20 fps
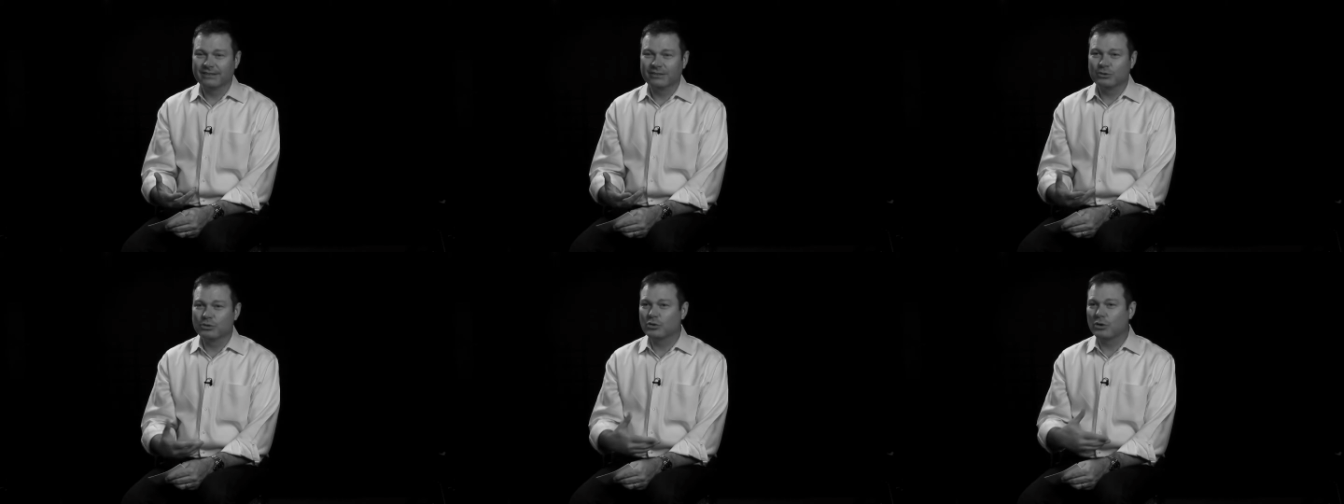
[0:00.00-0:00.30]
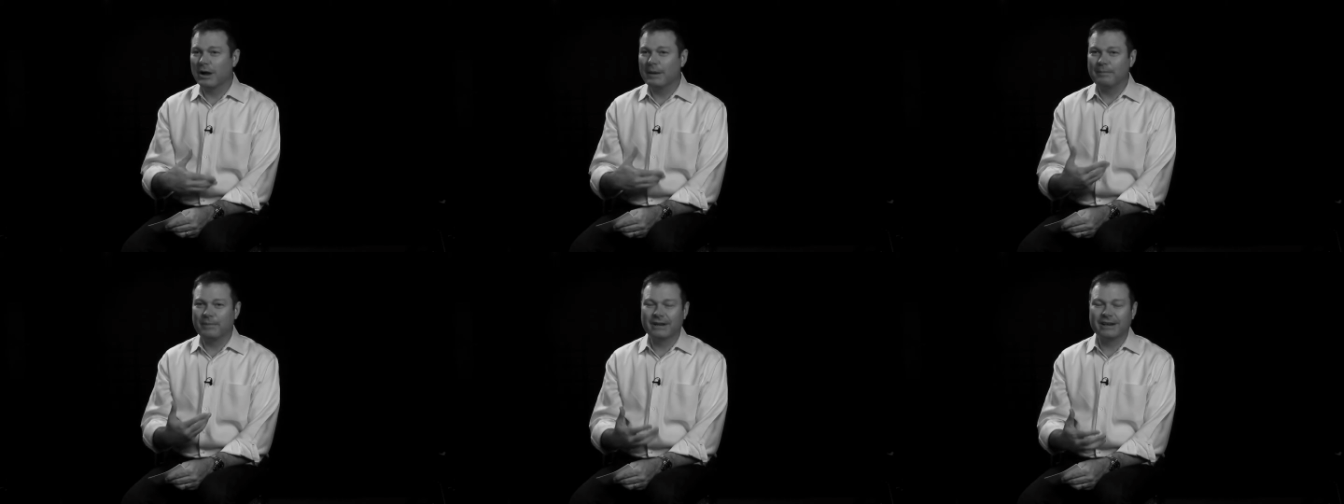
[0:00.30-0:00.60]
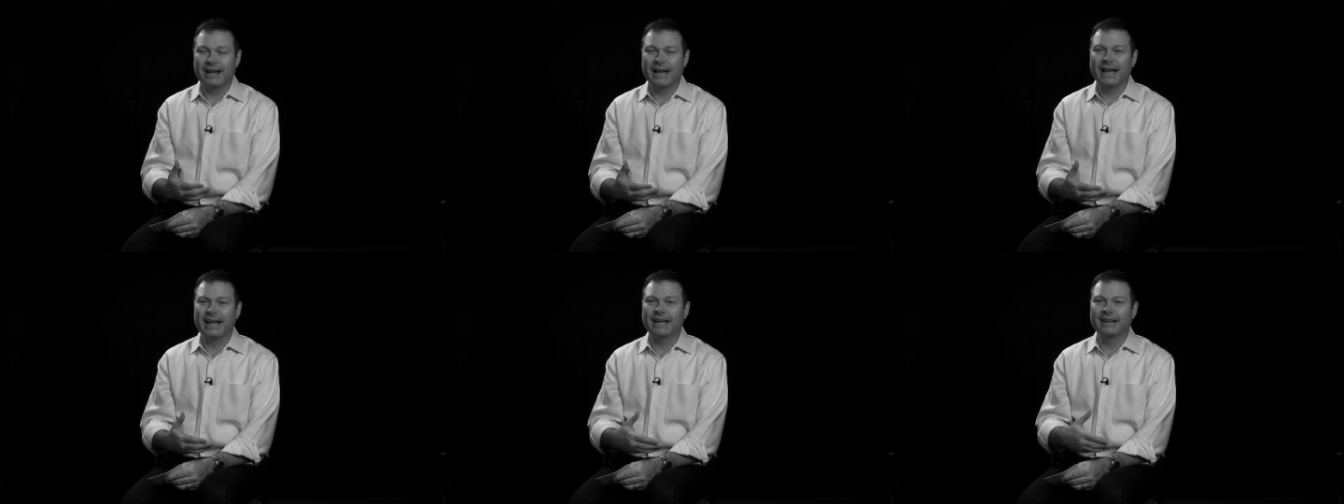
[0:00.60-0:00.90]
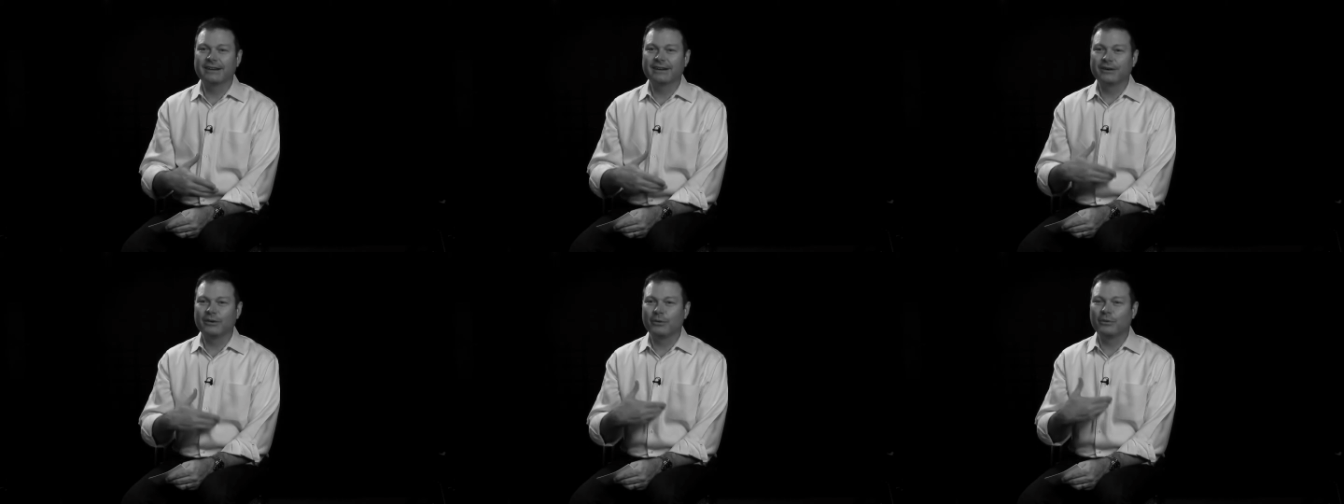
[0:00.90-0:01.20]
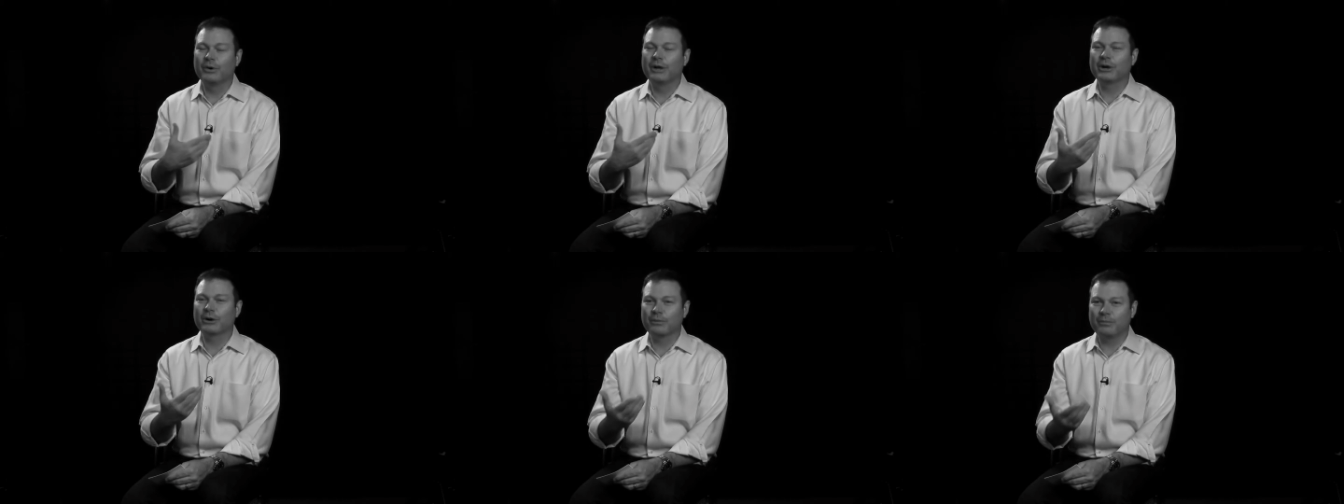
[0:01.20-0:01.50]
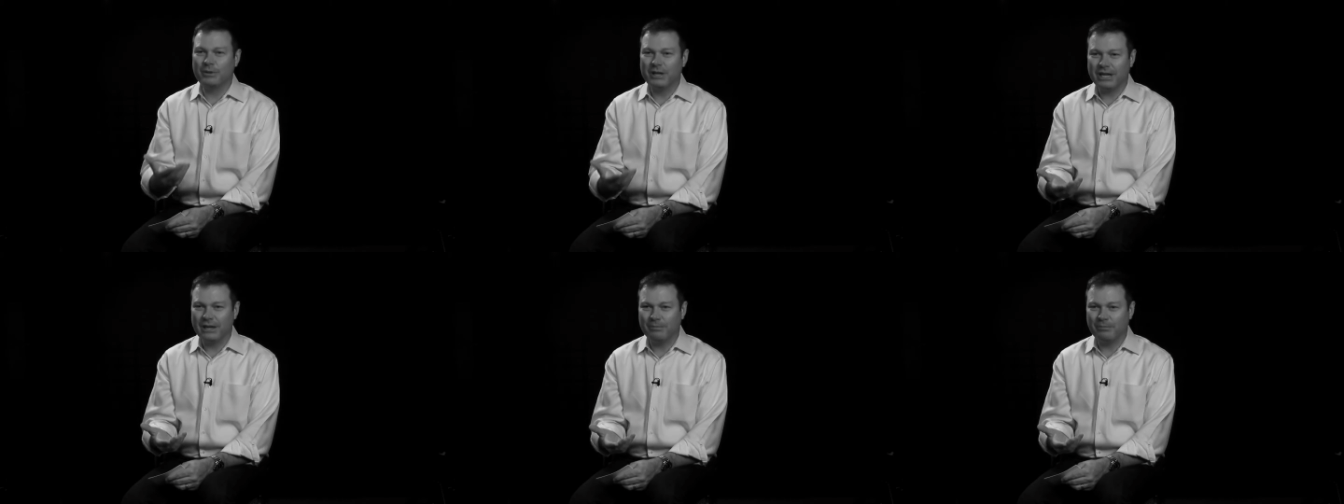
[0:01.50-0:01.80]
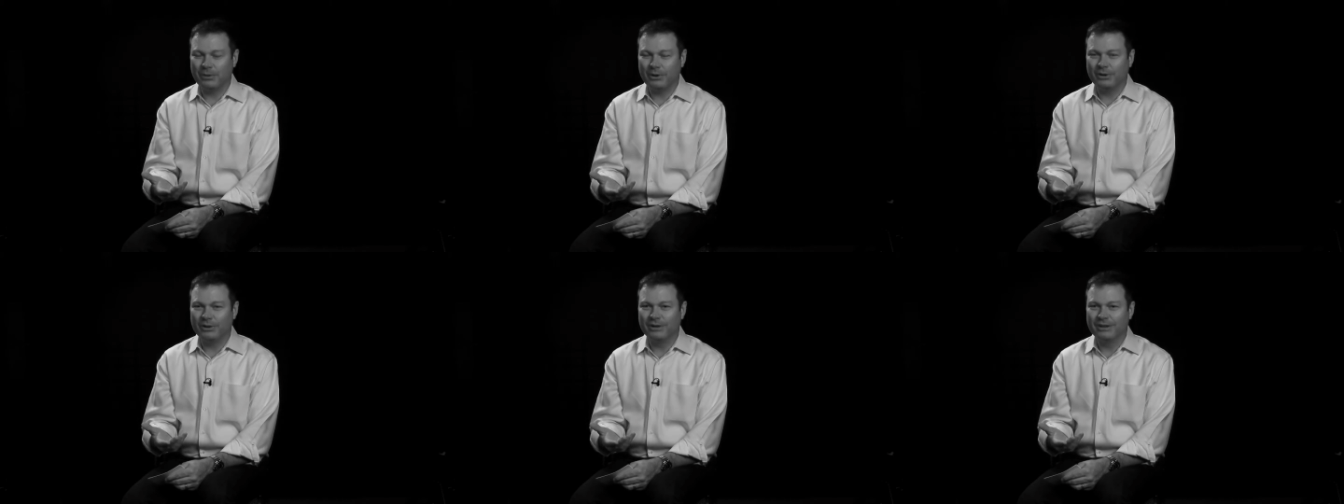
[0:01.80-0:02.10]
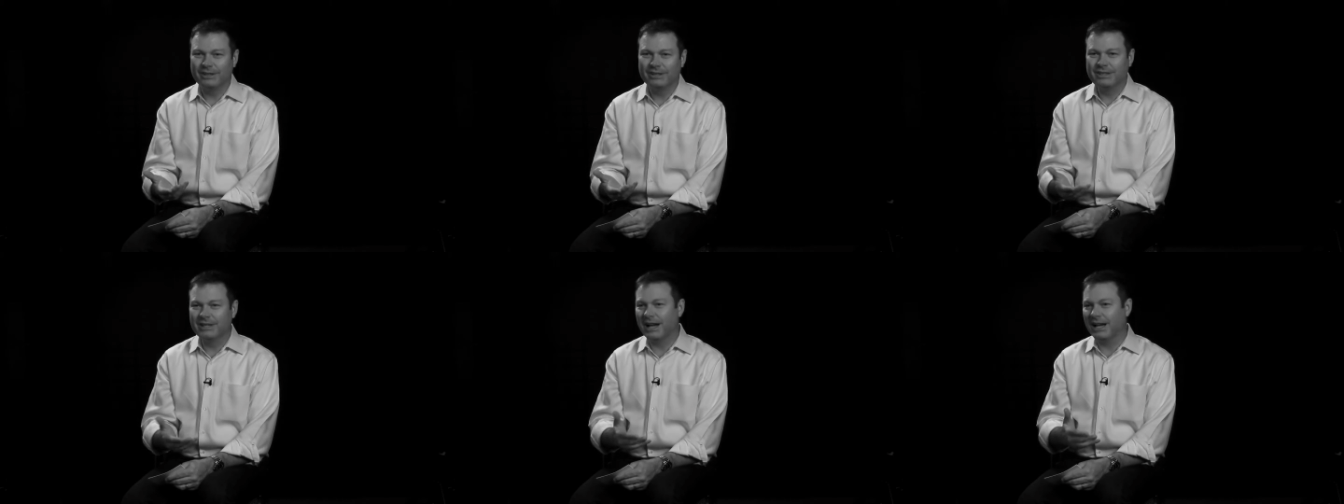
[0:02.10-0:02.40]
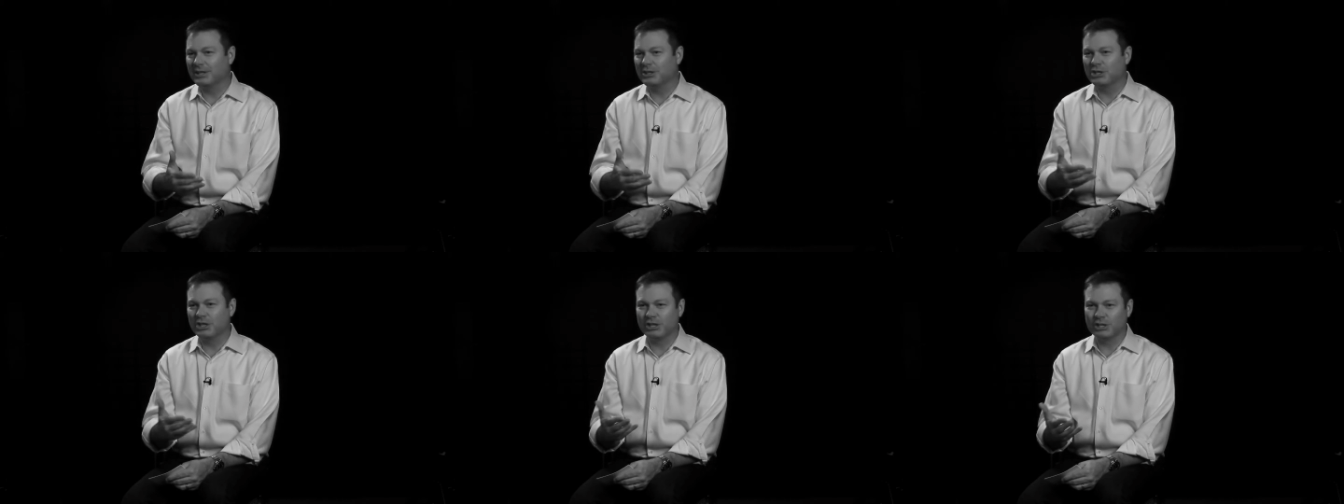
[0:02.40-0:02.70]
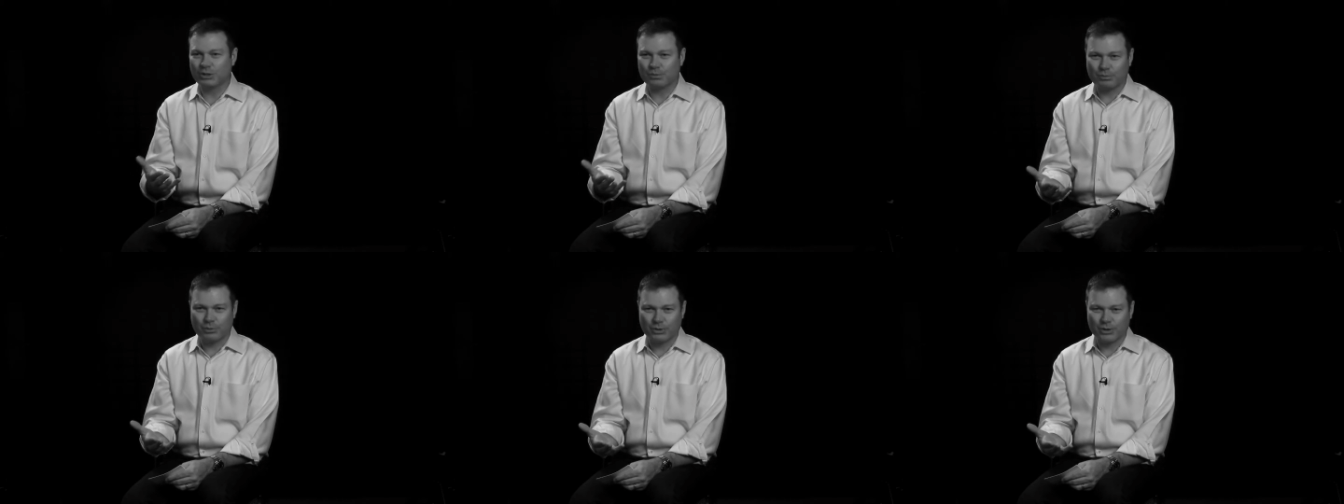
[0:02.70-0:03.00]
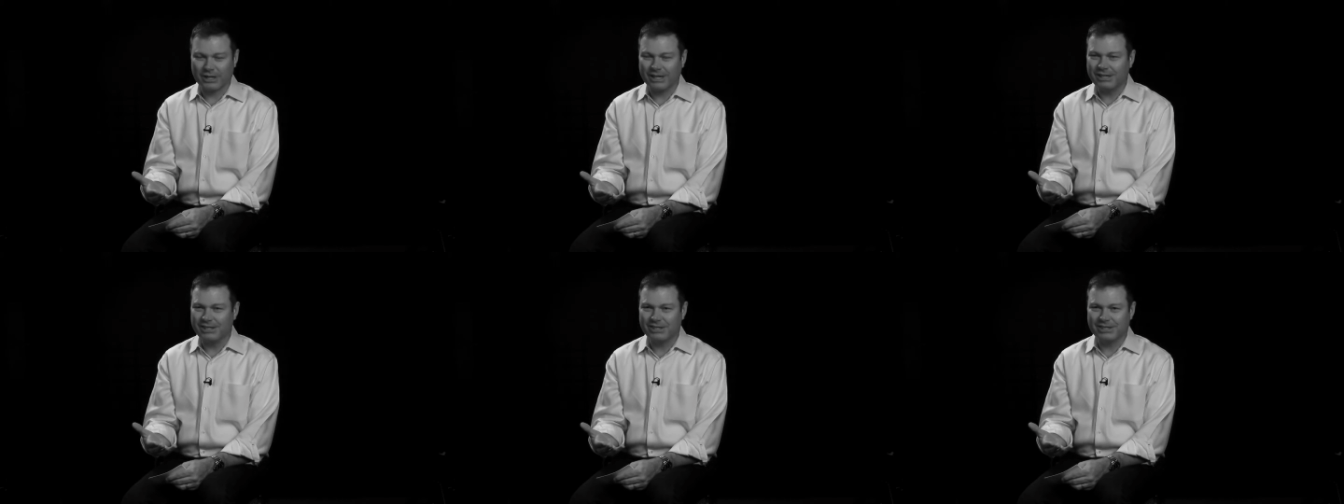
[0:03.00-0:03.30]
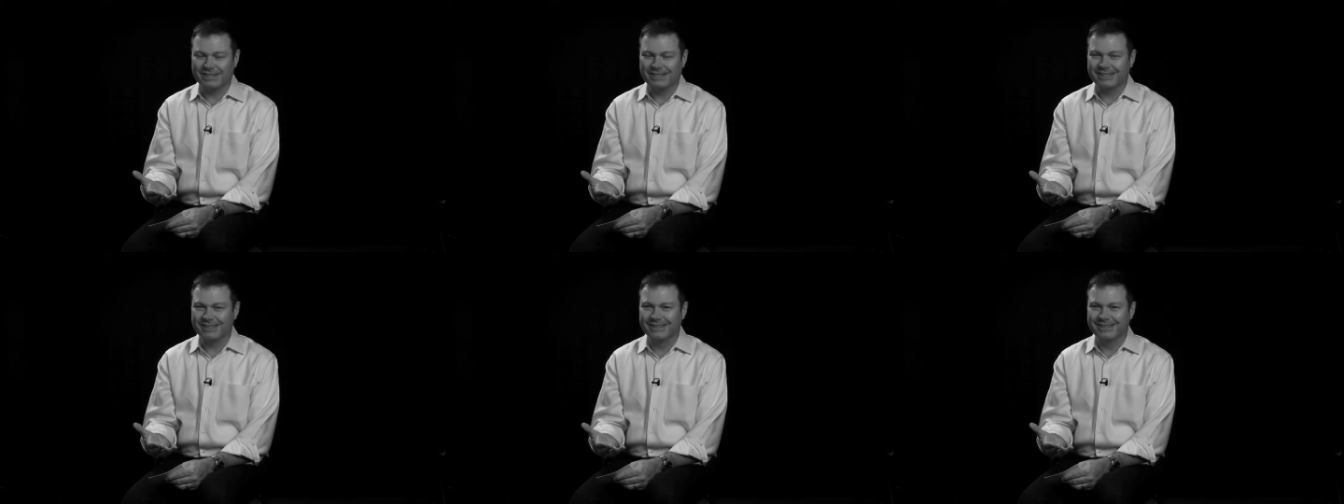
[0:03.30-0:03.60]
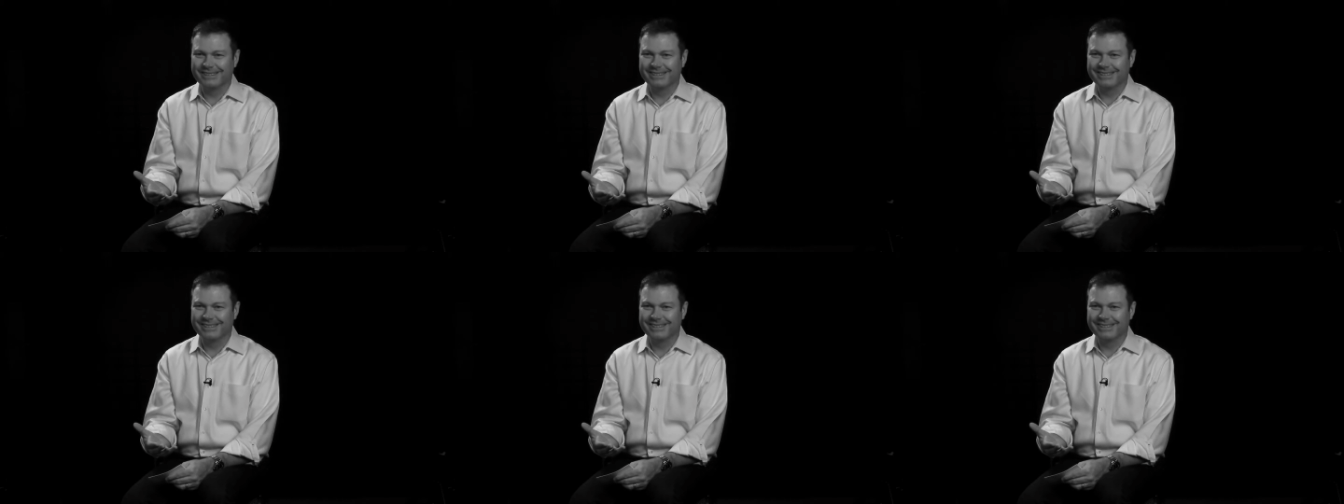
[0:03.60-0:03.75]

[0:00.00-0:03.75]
Drupp and I, we are people, not just priests.